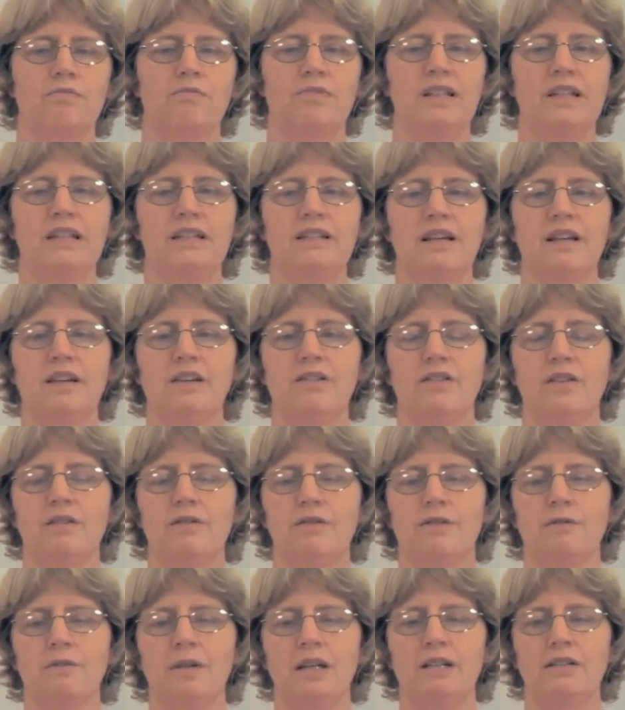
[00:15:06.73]
details,
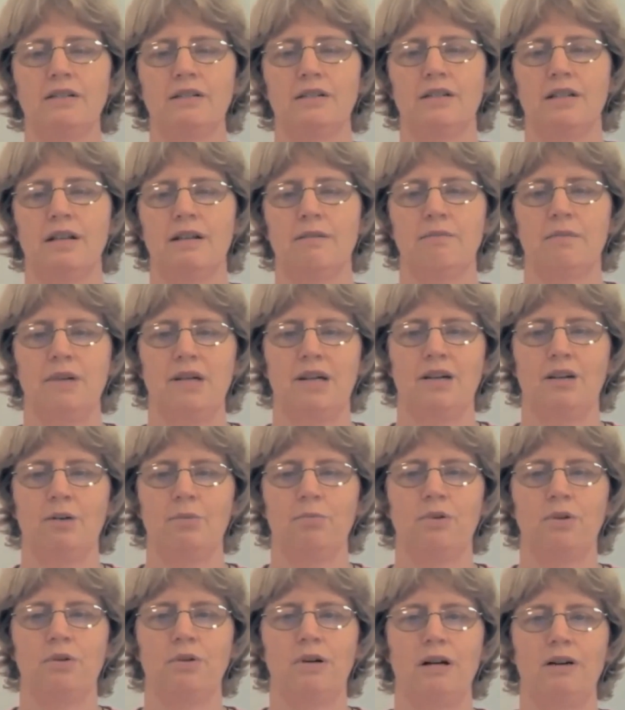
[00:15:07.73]
information that may
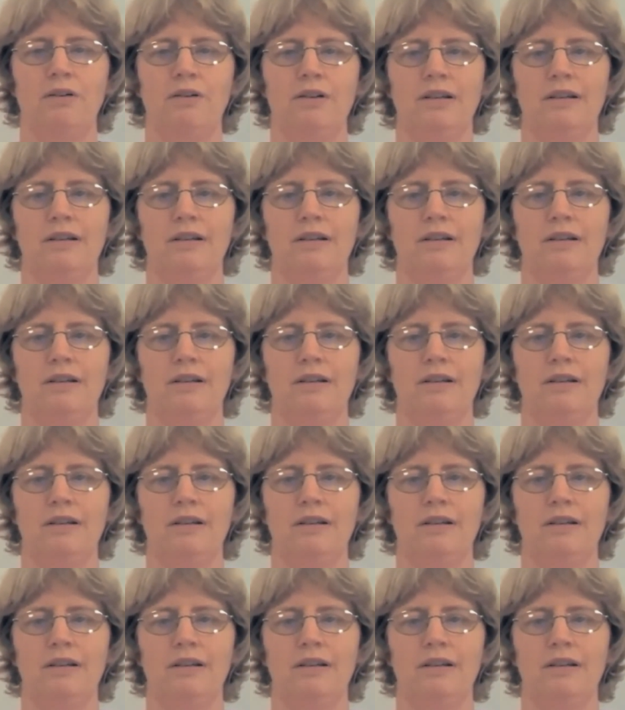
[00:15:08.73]
help you out.